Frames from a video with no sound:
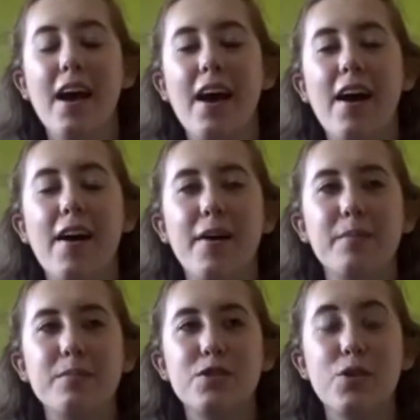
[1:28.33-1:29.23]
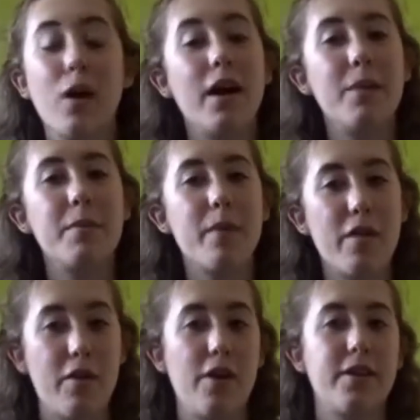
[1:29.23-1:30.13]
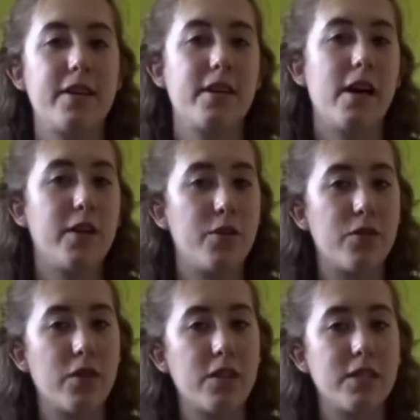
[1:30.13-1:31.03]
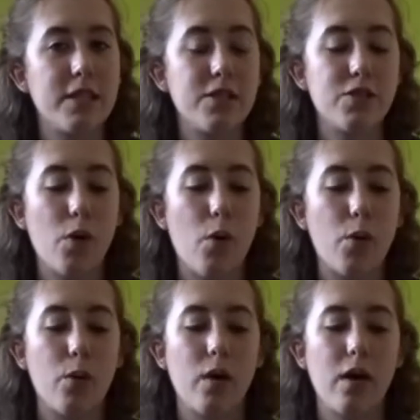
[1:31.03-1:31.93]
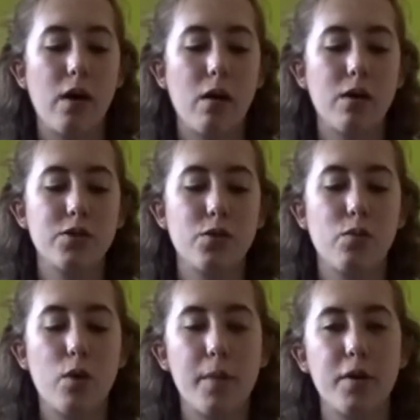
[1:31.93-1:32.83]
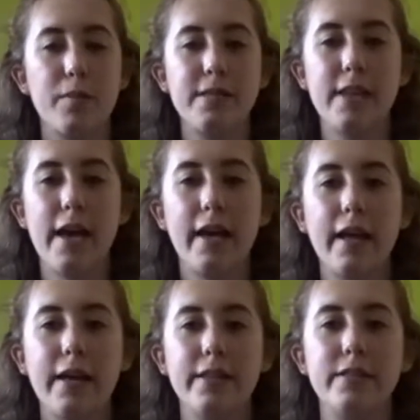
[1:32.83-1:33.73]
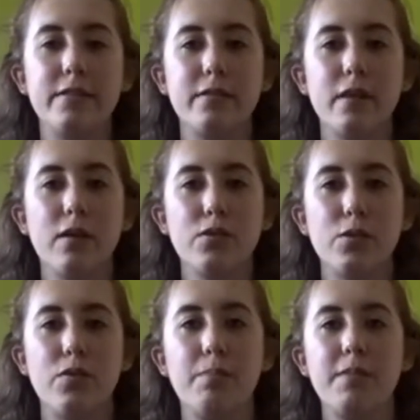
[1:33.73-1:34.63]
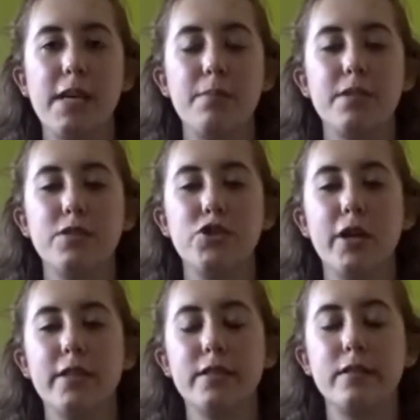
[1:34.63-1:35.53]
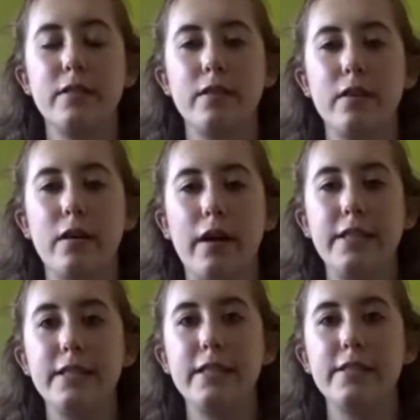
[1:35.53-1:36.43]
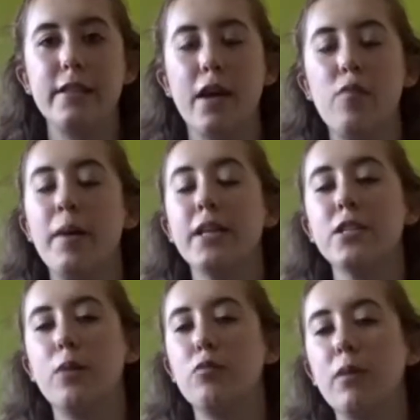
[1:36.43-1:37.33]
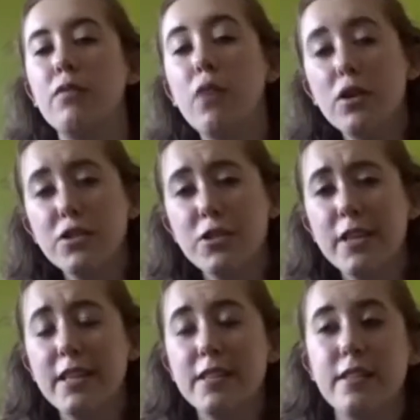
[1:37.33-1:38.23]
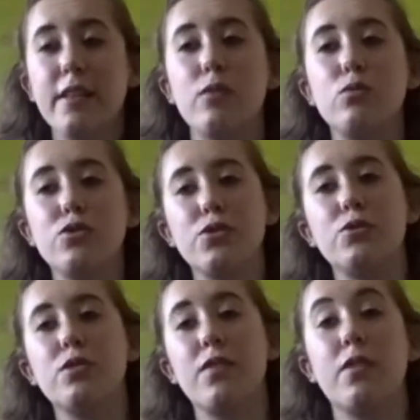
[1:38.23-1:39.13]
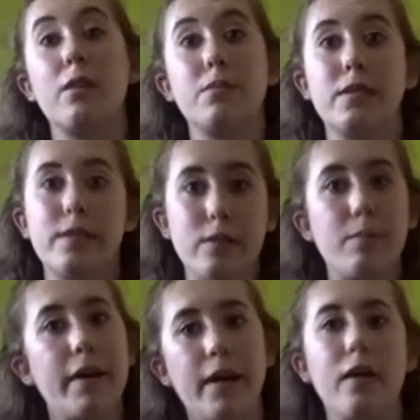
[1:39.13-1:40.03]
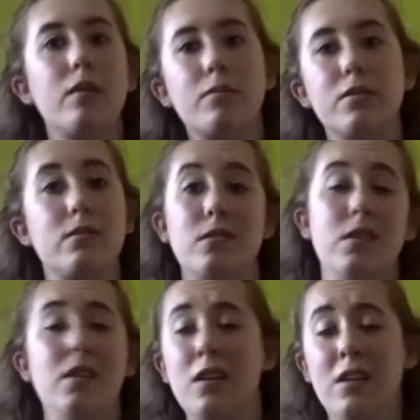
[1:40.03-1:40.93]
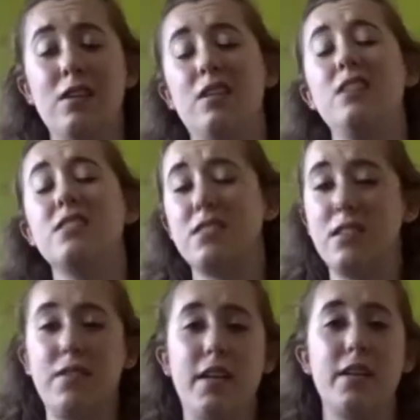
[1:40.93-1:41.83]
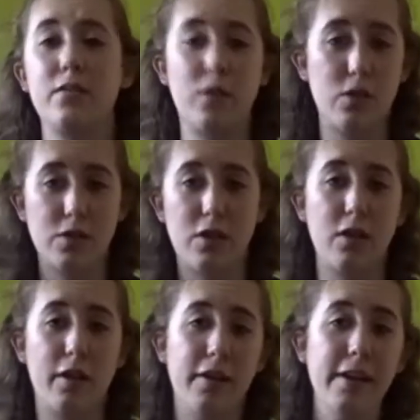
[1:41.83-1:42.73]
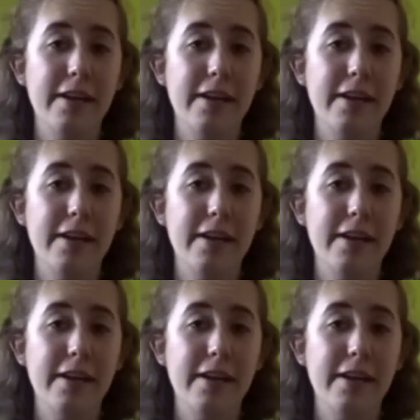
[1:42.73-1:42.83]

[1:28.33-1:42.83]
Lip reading: So I am in my third year at university, so sort of what I'm going to be saying is sort of tips and tricks and ideas that I've picked up from my first 2 years, and then also stuff that I'm still picking up because I still have a heck of a lot to learn.